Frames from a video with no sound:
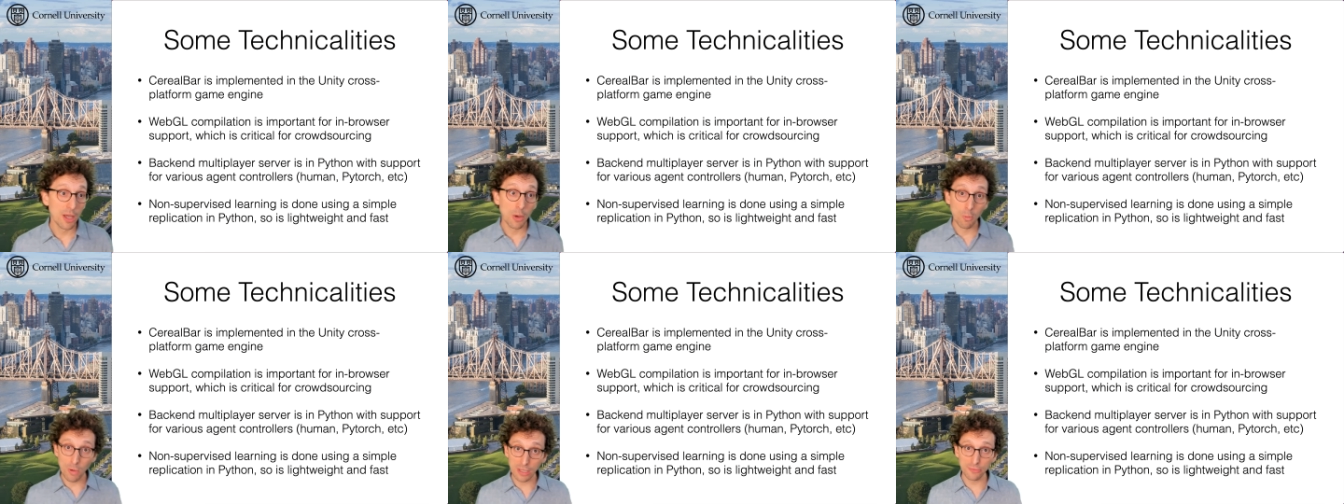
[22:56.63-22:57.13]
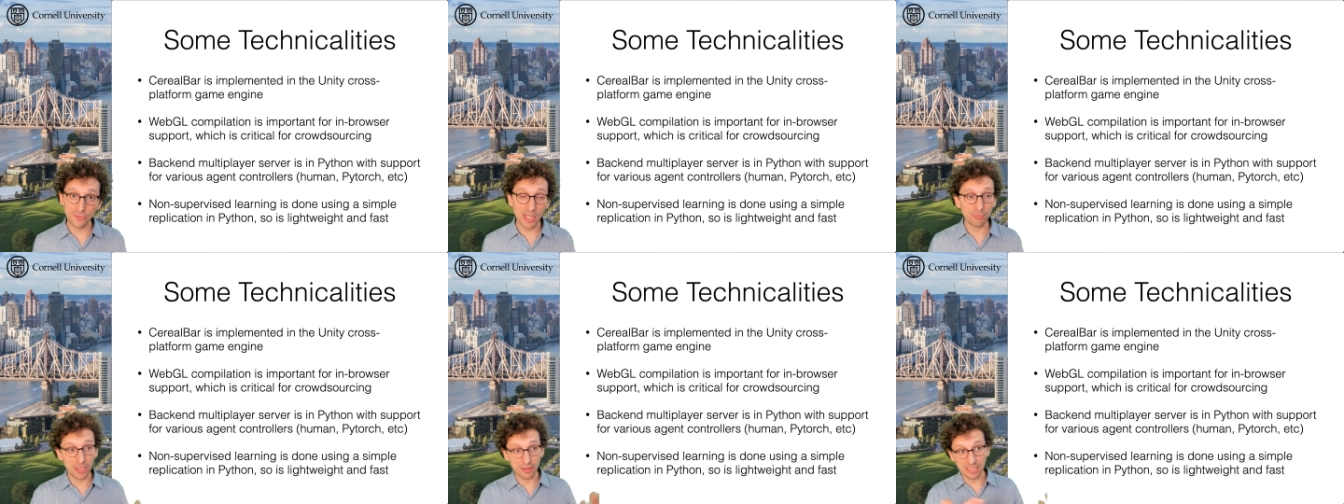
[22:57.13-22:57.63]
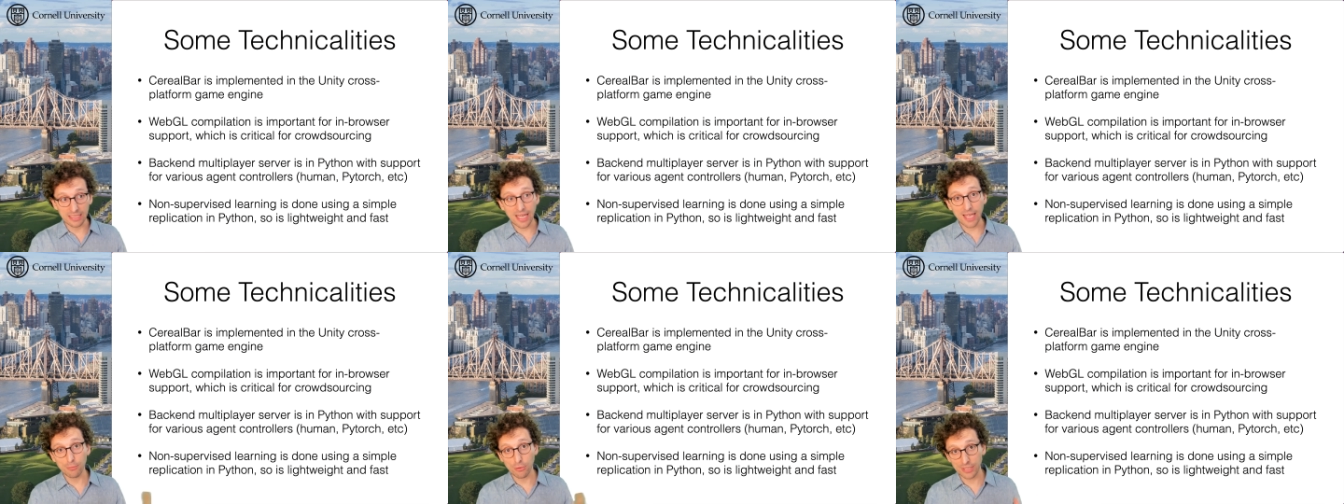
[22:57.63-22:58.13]
One of them is the
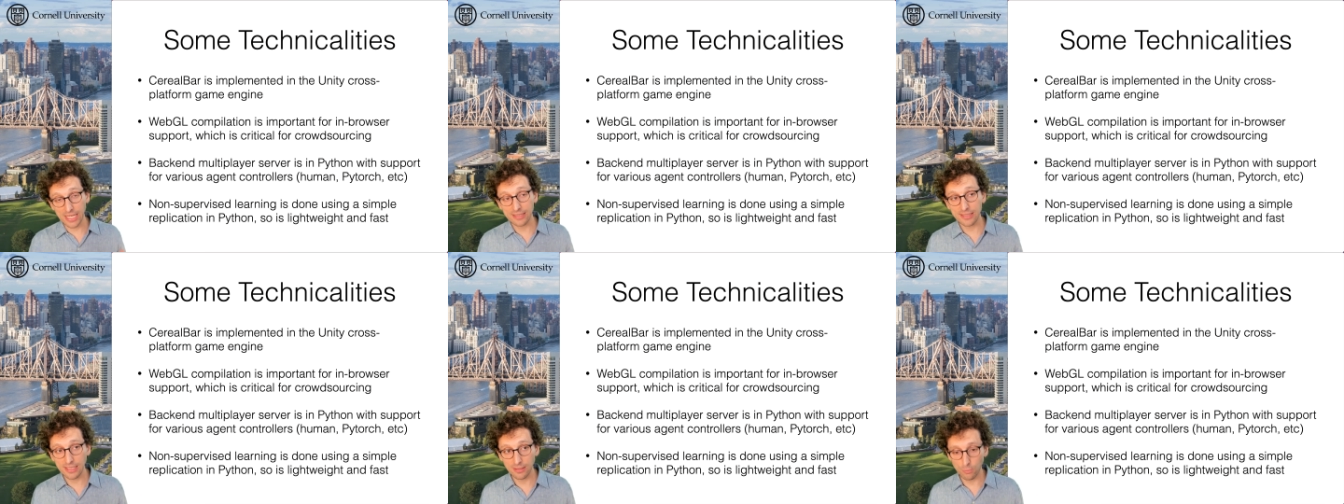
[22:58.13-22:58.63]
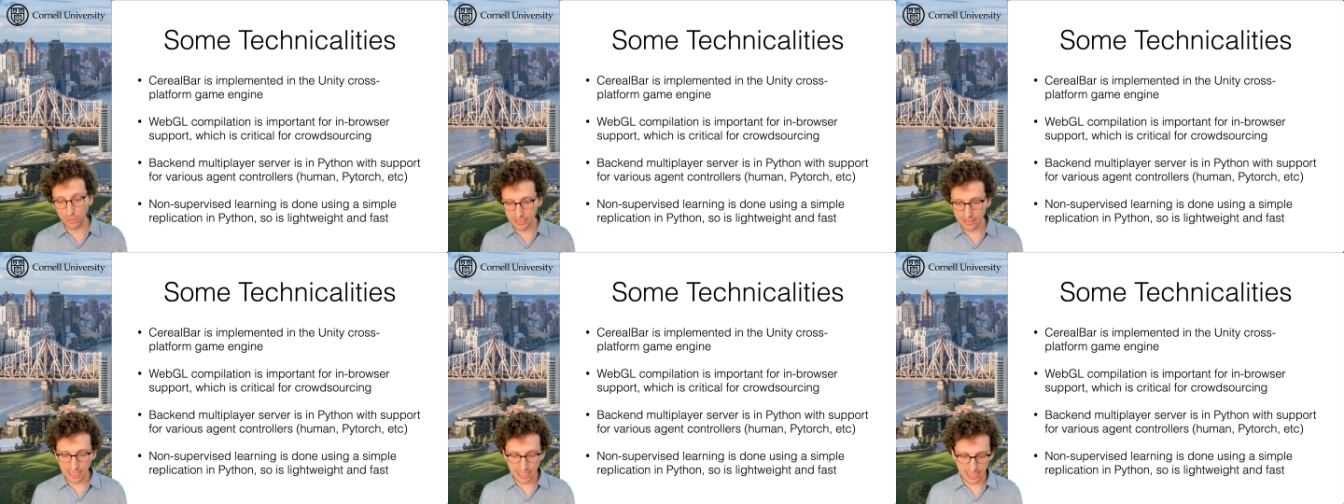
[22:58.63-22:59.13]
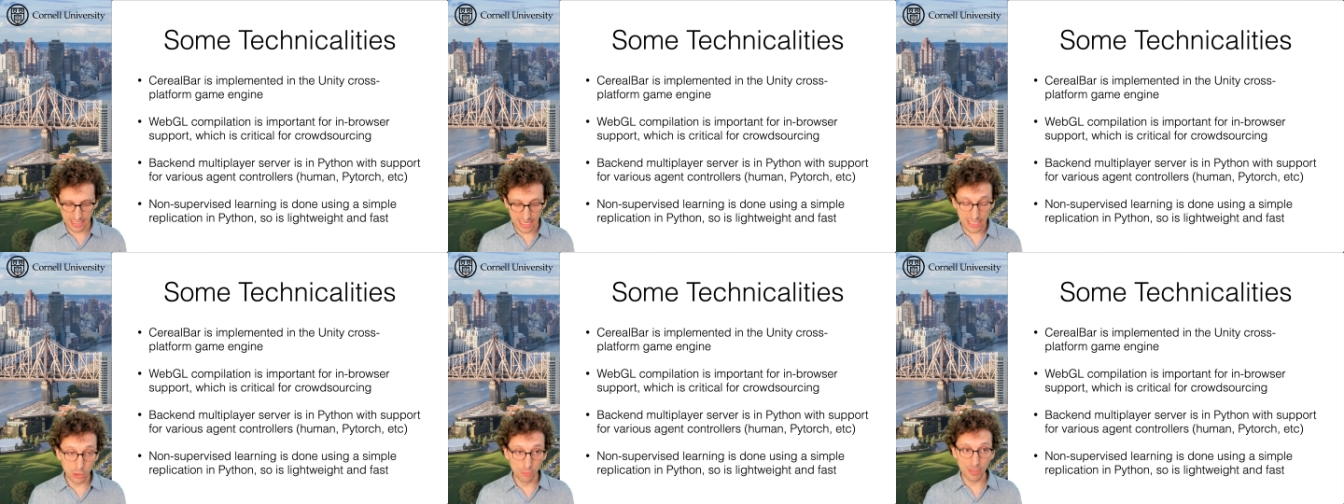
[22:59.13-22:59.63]
game connecting with a
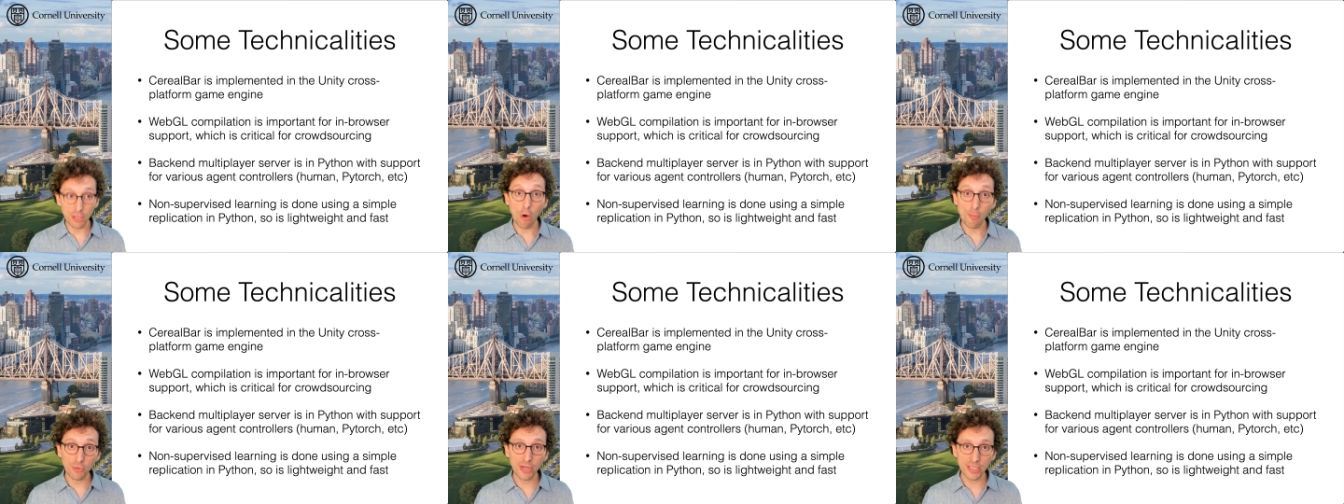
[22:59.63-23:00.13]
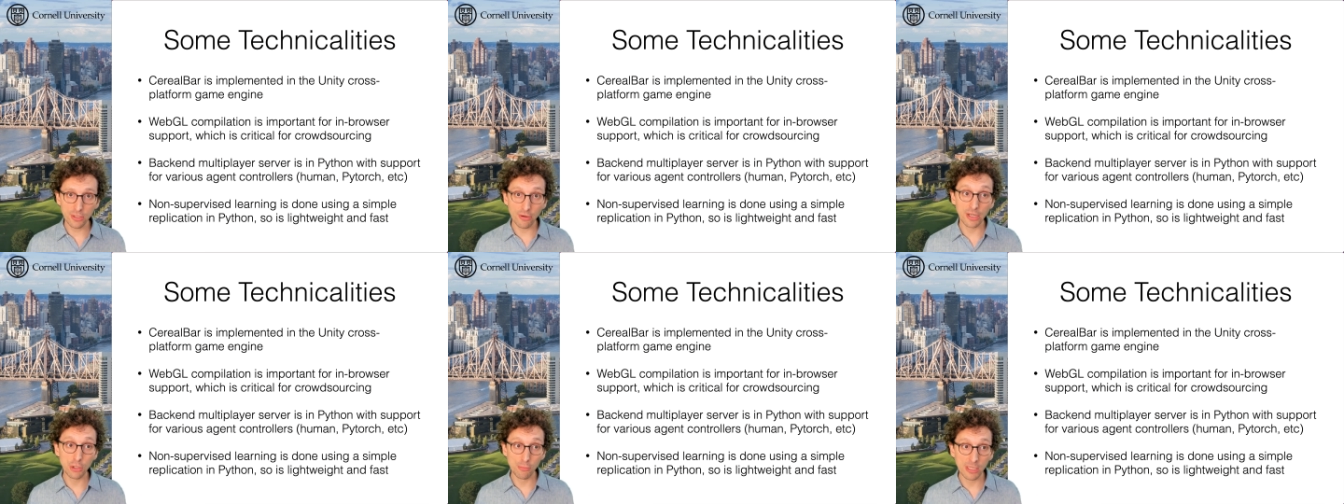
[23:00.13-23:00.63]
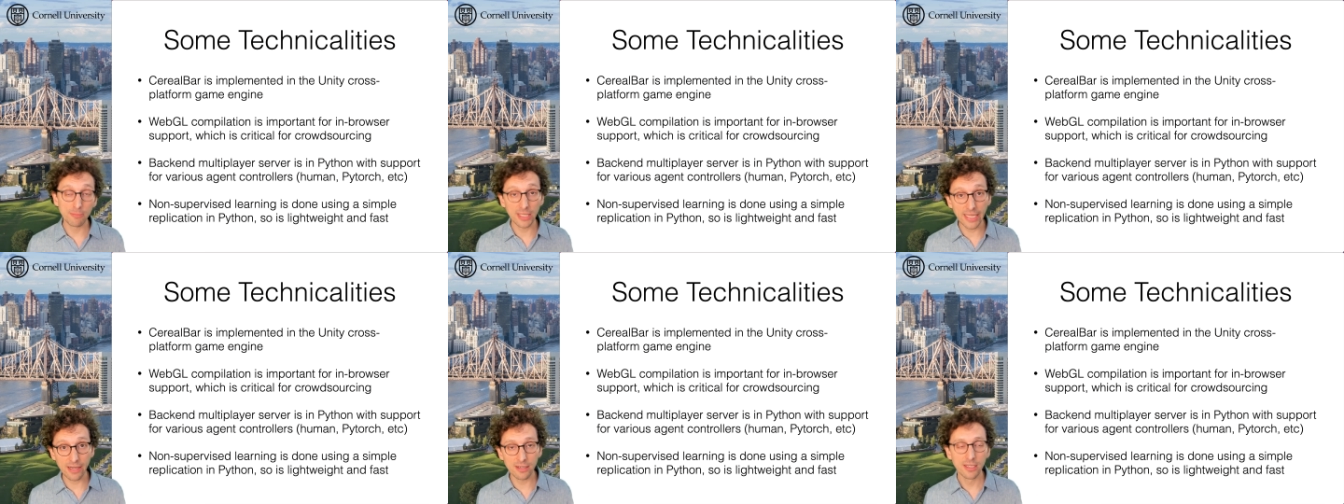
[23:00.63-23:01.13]
human operator, a human
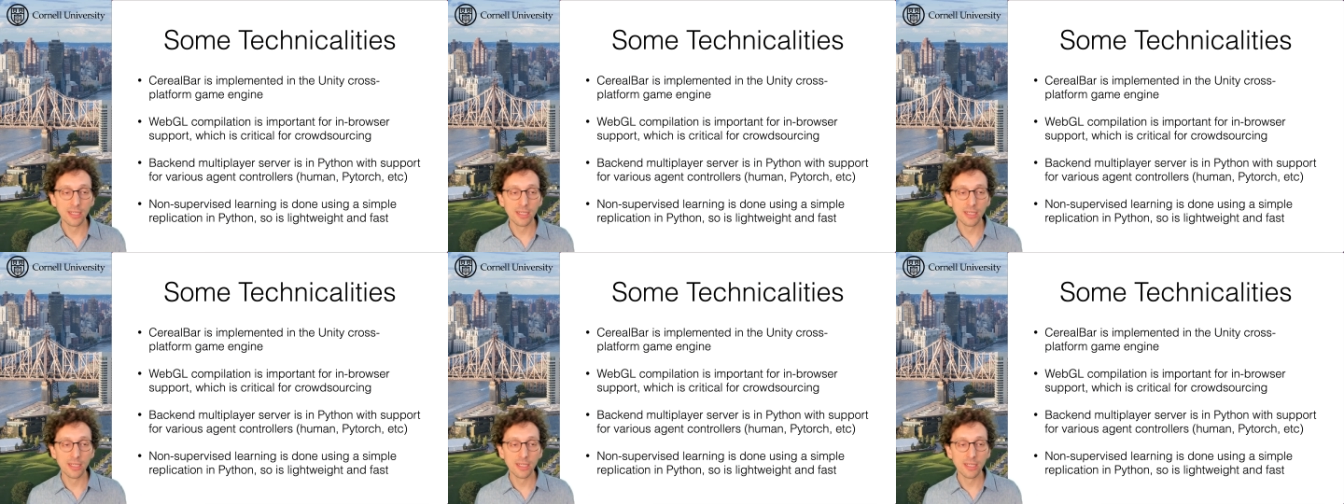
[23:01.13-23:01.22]
player,